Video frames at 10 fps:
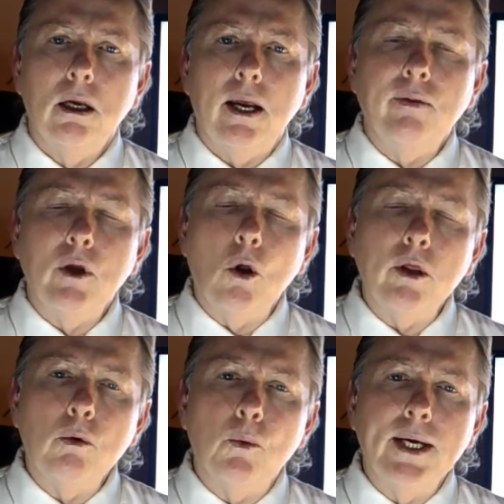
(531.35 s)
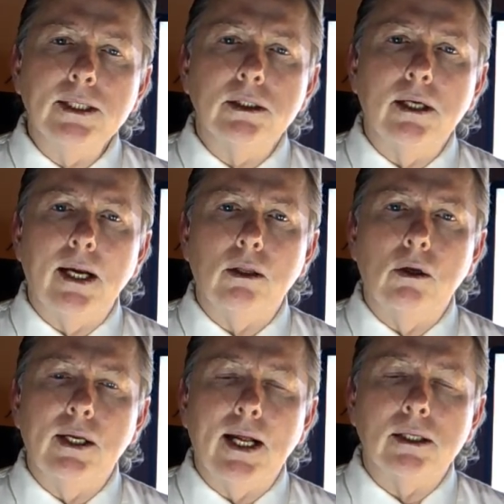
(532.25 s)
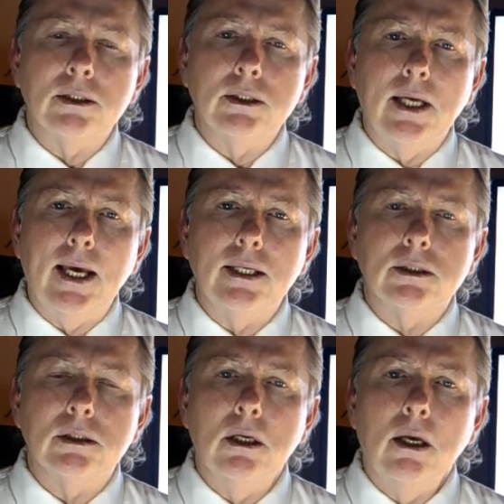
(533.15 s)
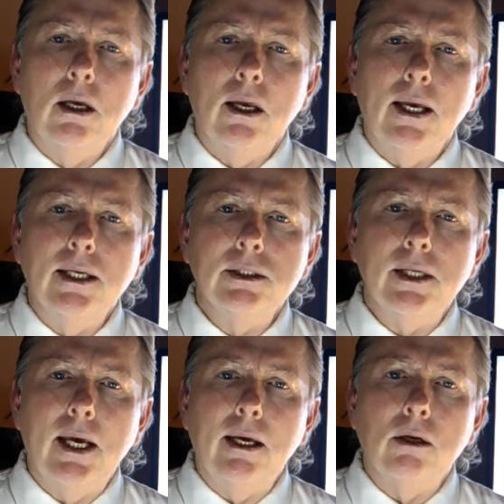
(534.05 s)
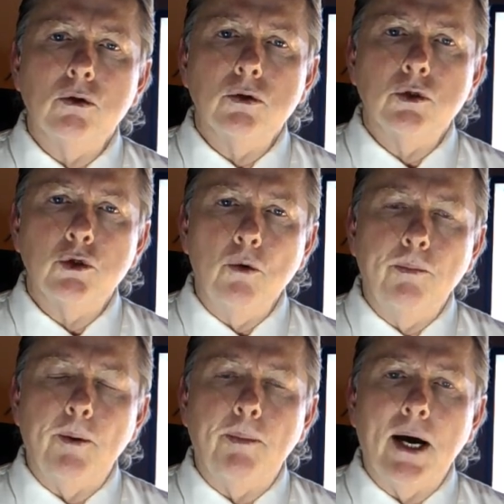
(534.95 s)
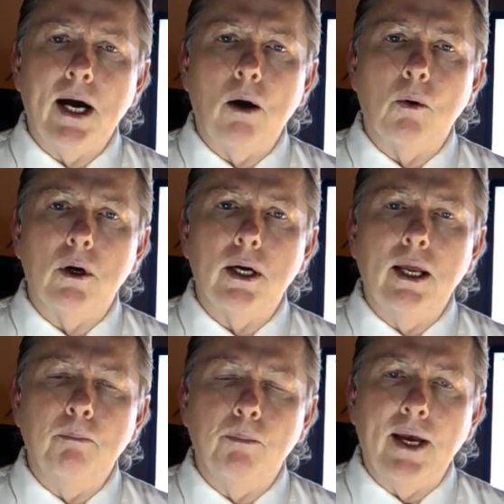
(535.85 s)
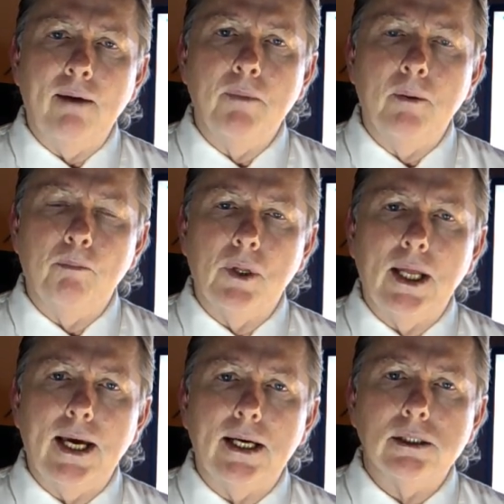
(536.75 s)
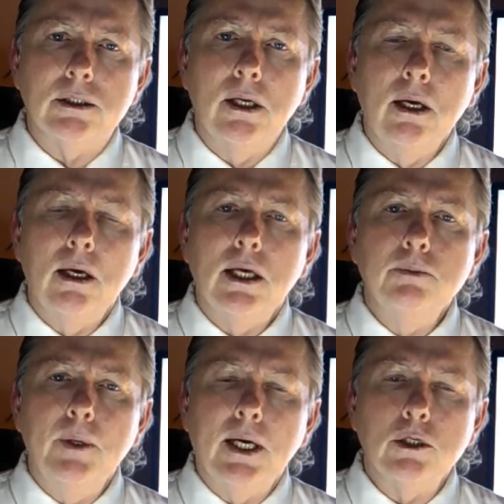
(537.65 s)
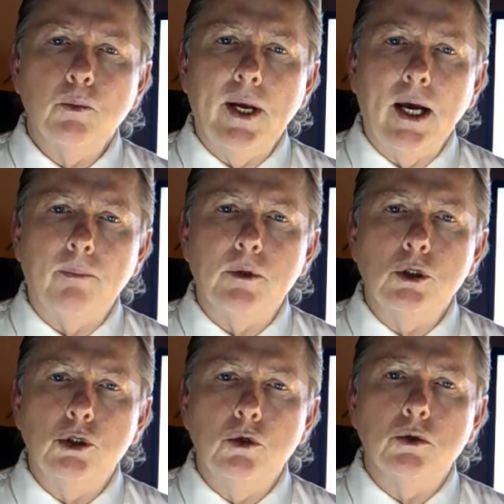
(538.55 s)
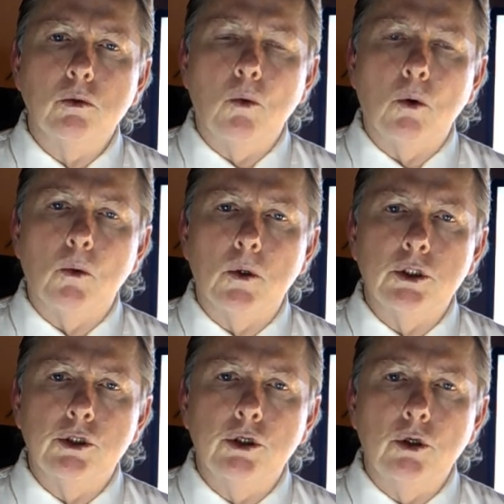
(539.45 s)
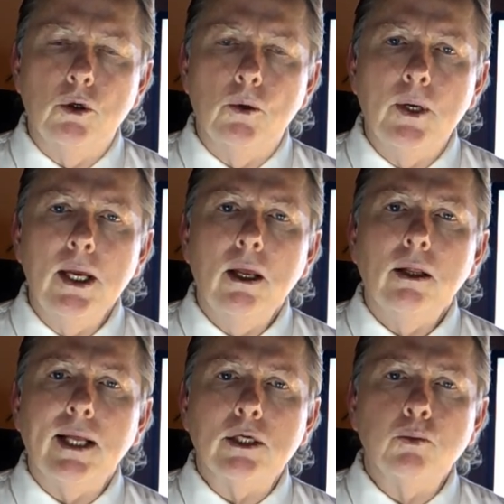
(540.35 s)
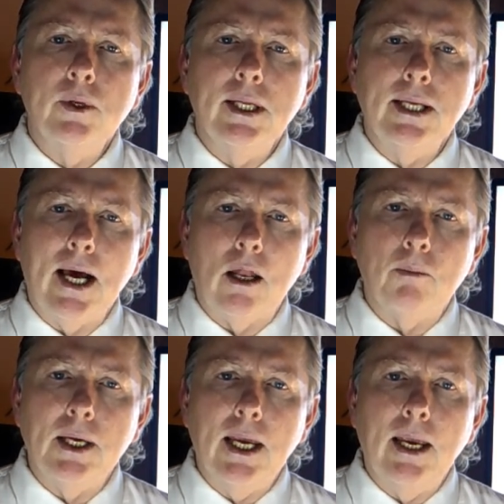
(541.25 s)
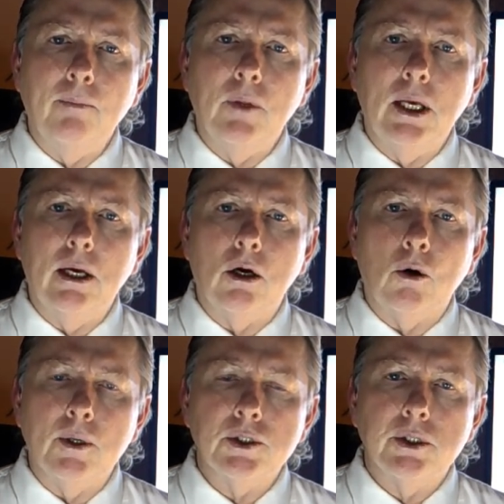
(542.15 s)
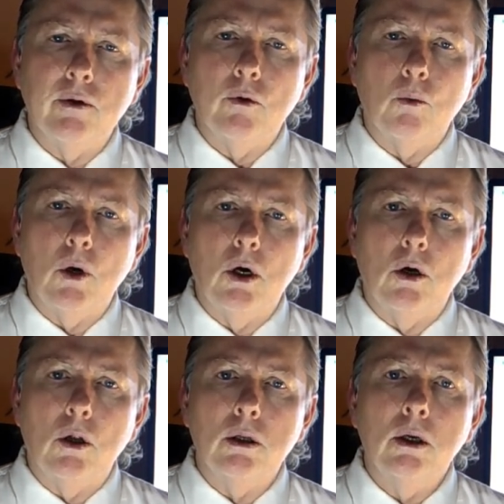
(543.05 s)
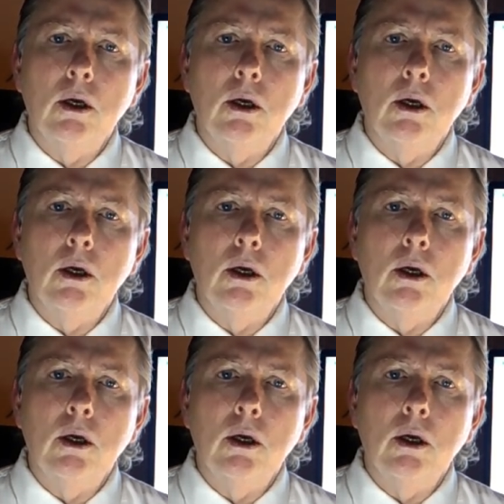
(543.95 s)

And the only reason that the United States is a superpower and have been blessed is because we helped the Jews in World War II. That's when the dollar became the currency of the world.